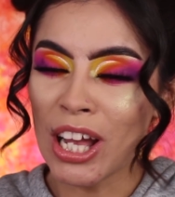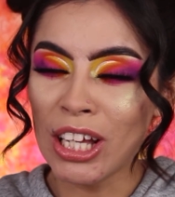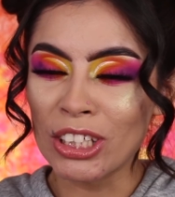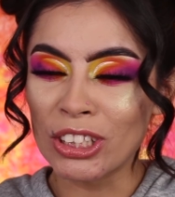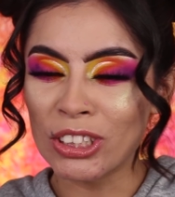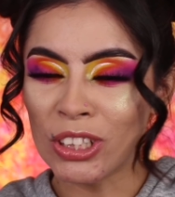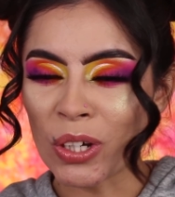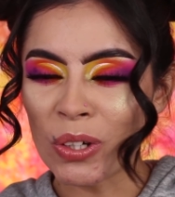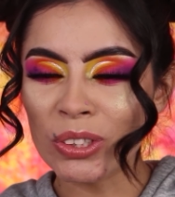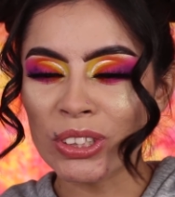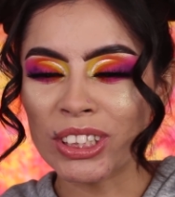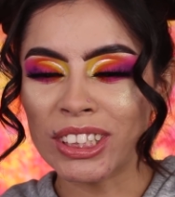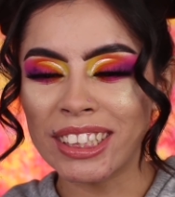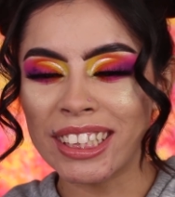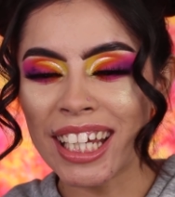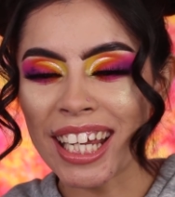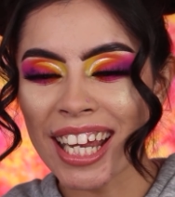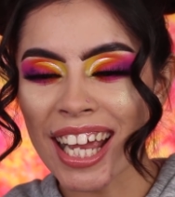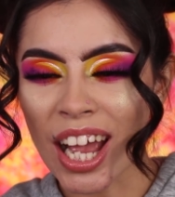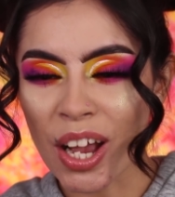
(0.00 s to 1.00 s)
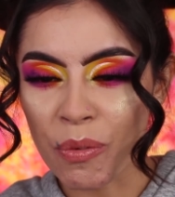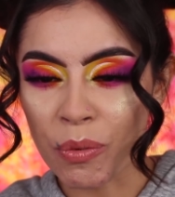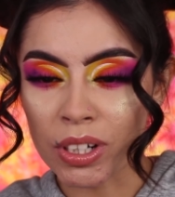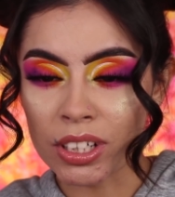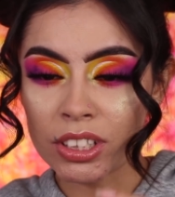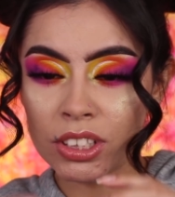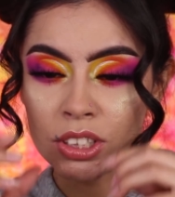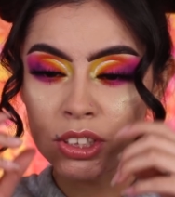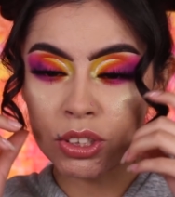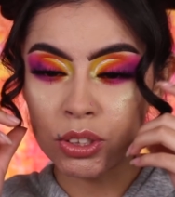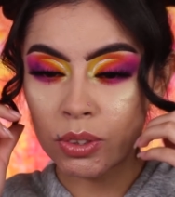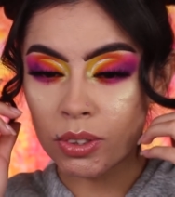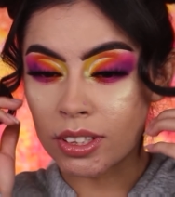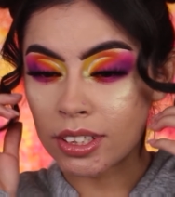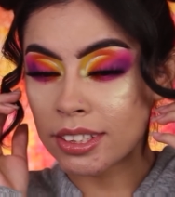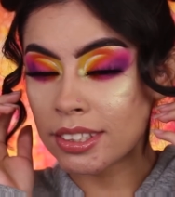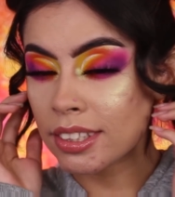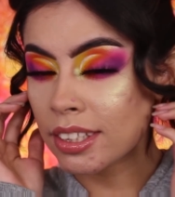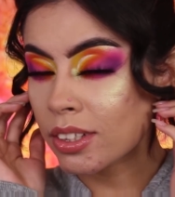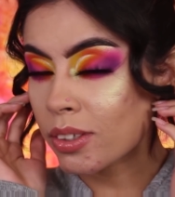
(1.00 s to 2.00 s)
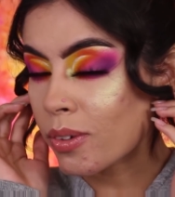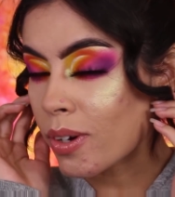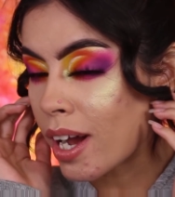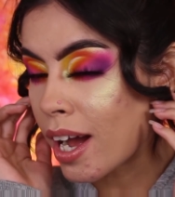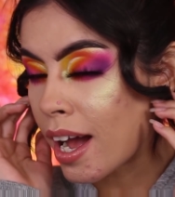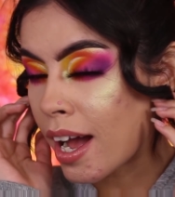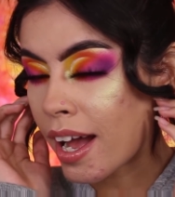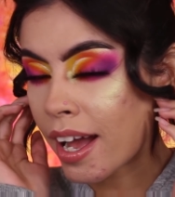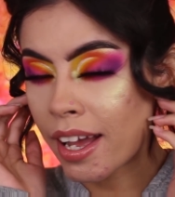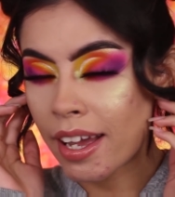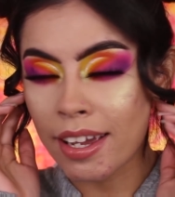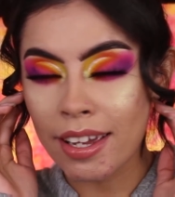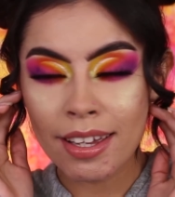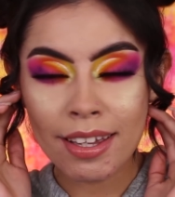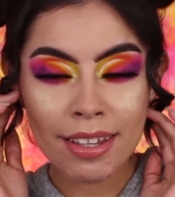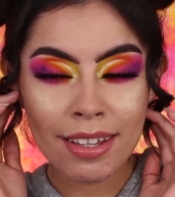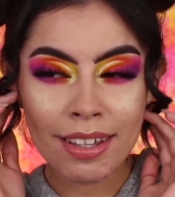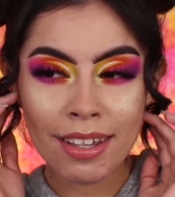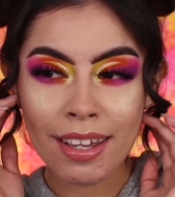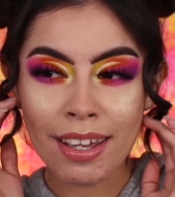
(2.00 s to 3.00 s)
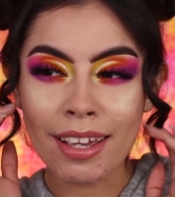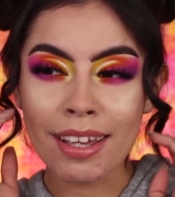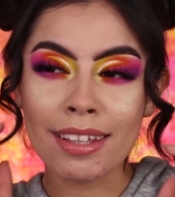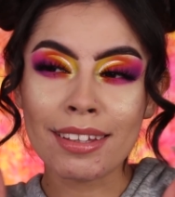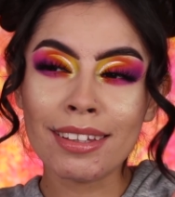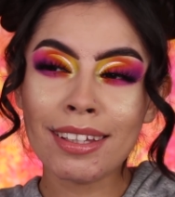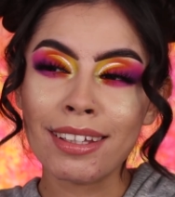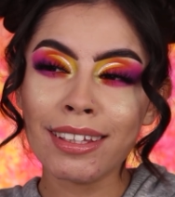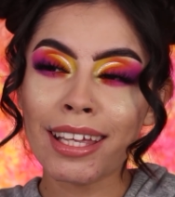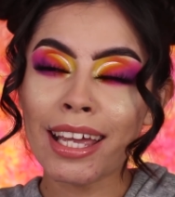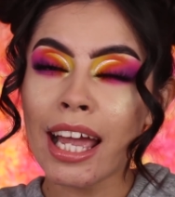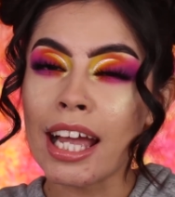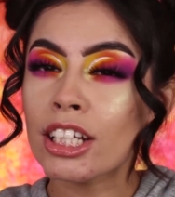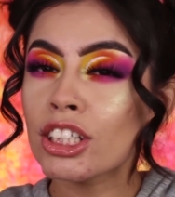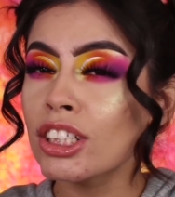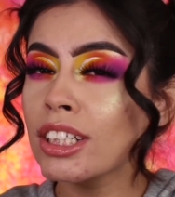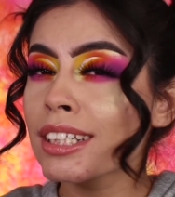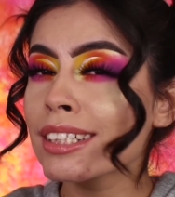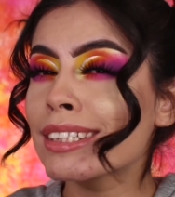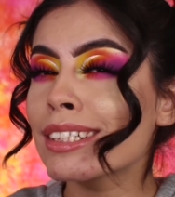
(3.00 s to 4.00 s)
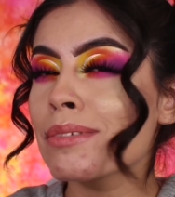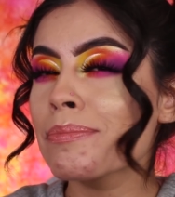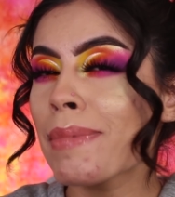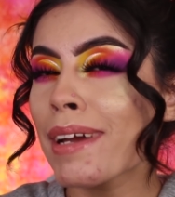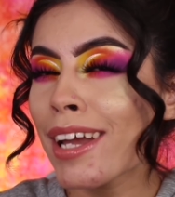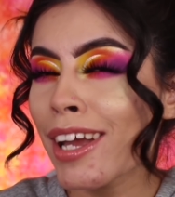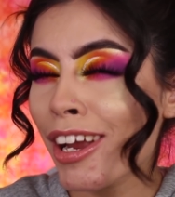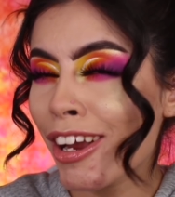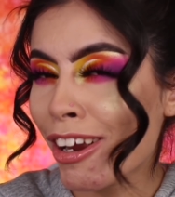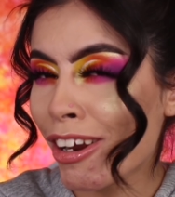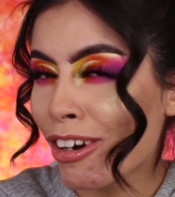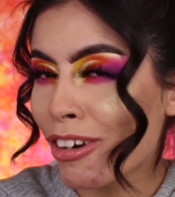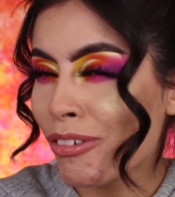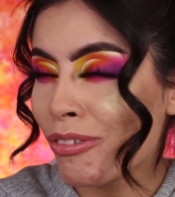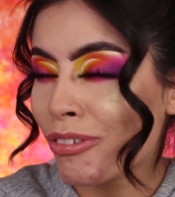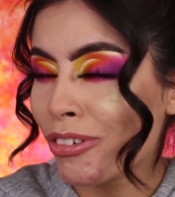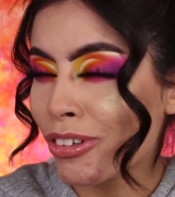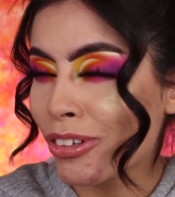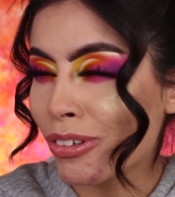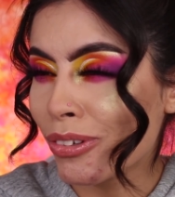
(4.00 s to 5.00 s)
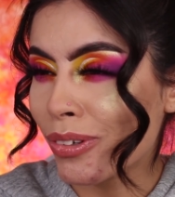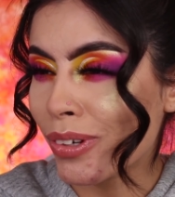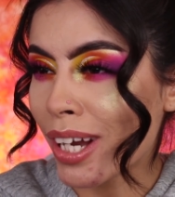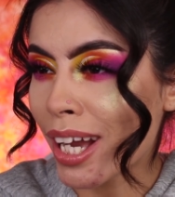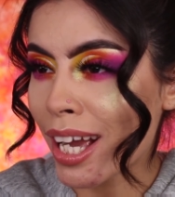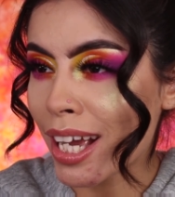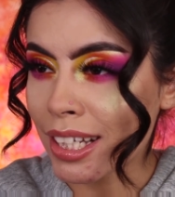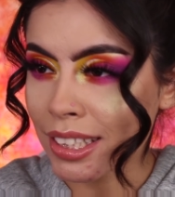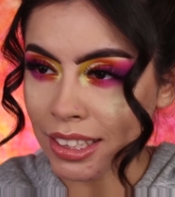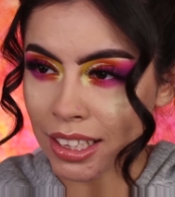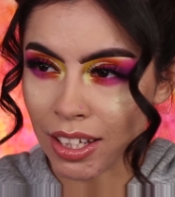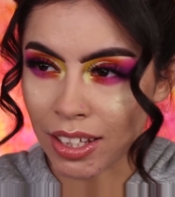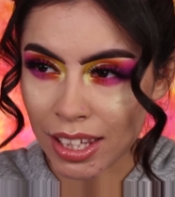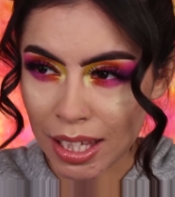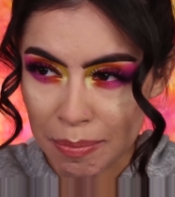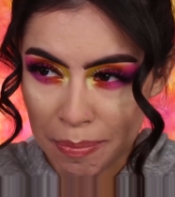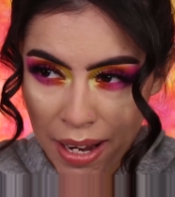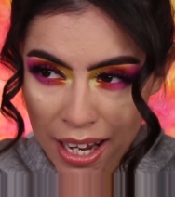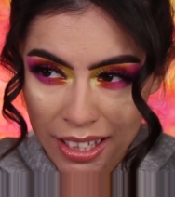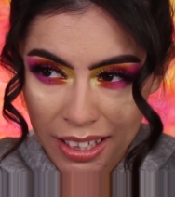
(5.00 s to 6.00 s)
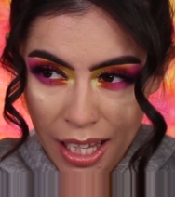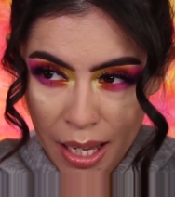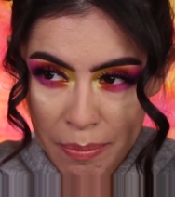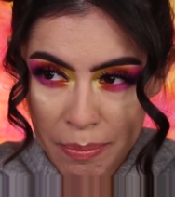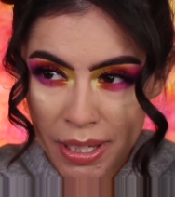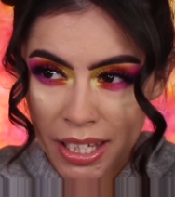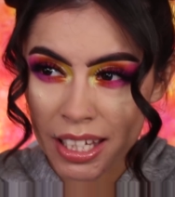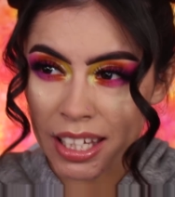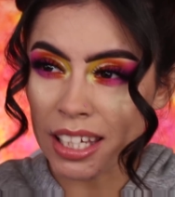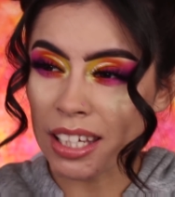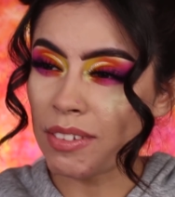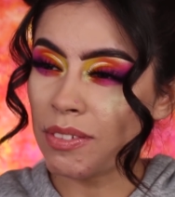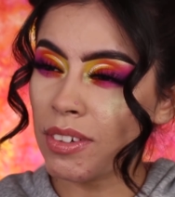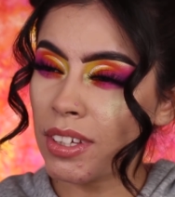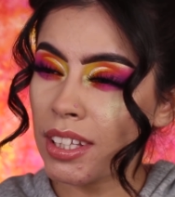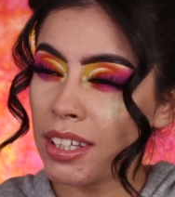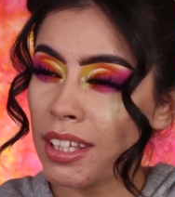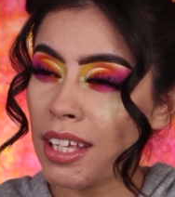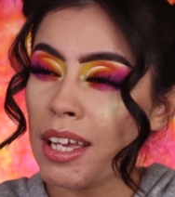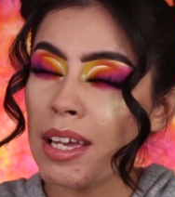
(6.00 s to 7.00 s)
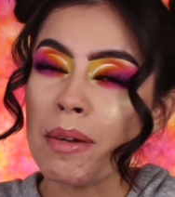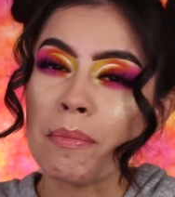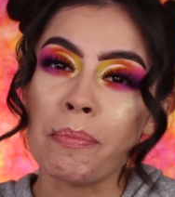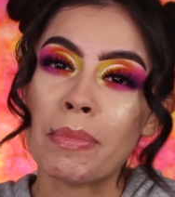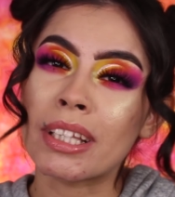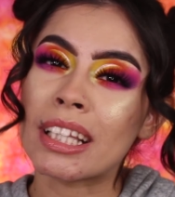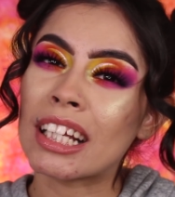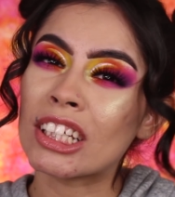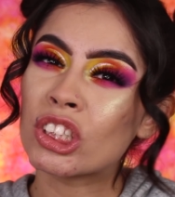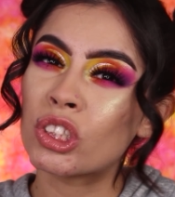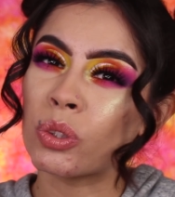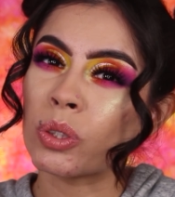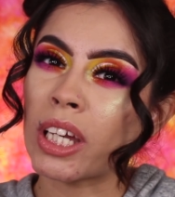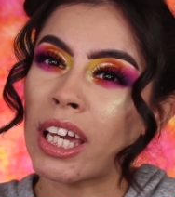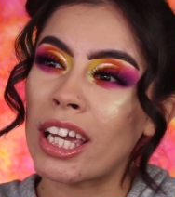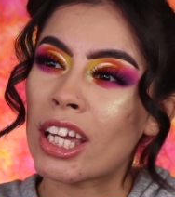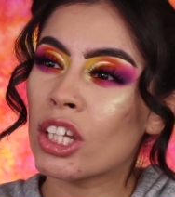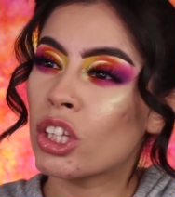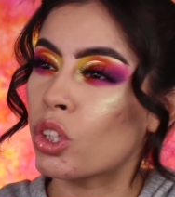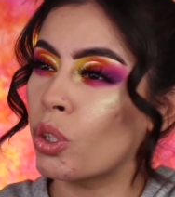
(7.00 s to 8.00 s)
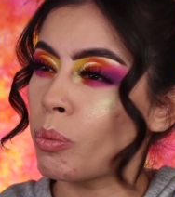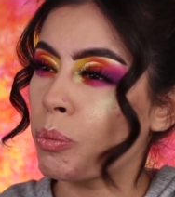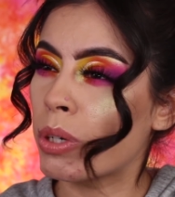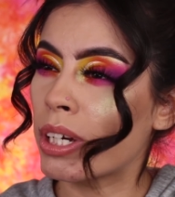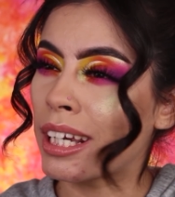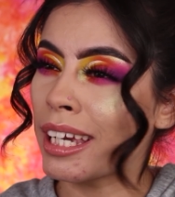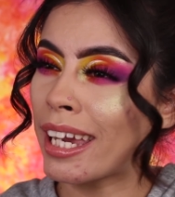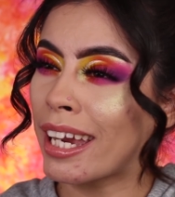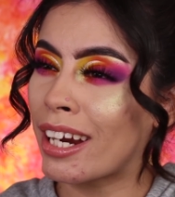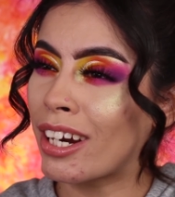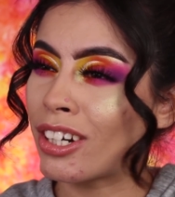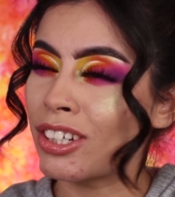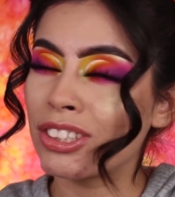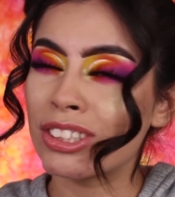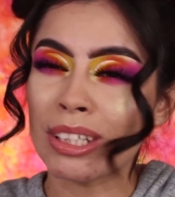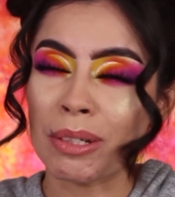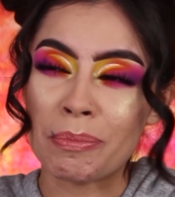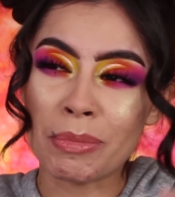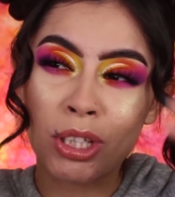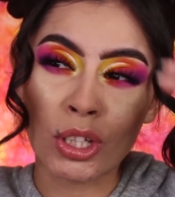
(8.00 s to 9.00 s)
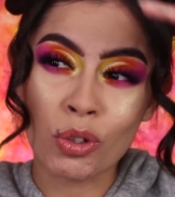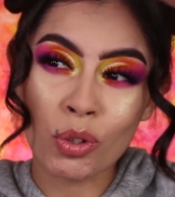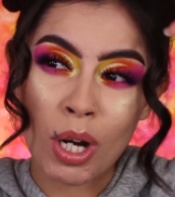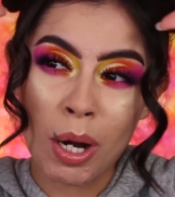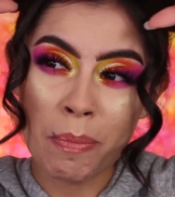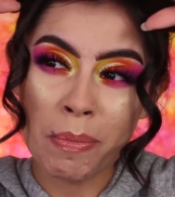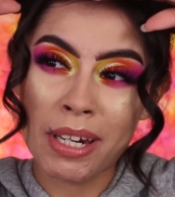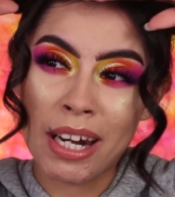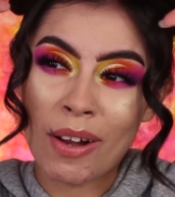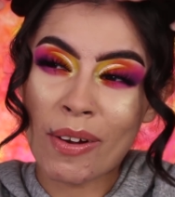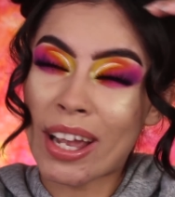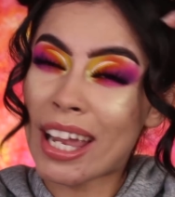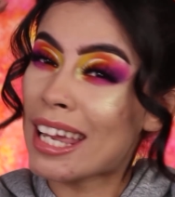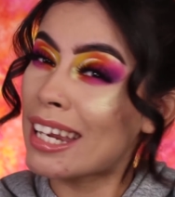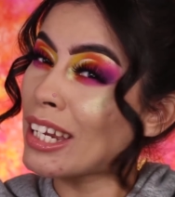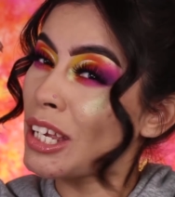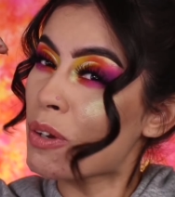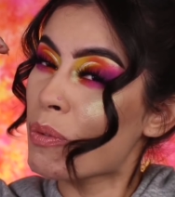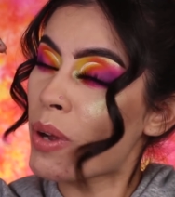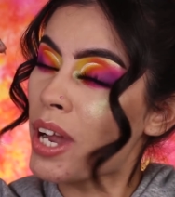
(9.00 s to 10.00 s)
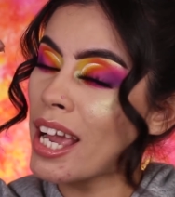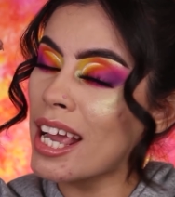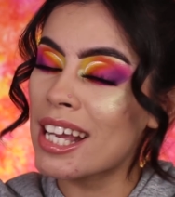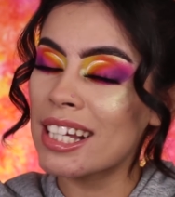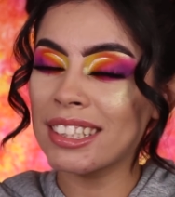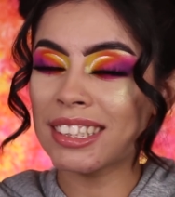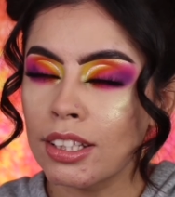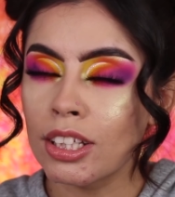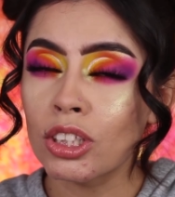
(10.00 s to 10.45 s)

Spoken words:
So today I wanted to do this little eye, and then I actually did my hair for you guys. Now they might not be even, but that's okay, no one cares. I'm gonna crop it out anyways.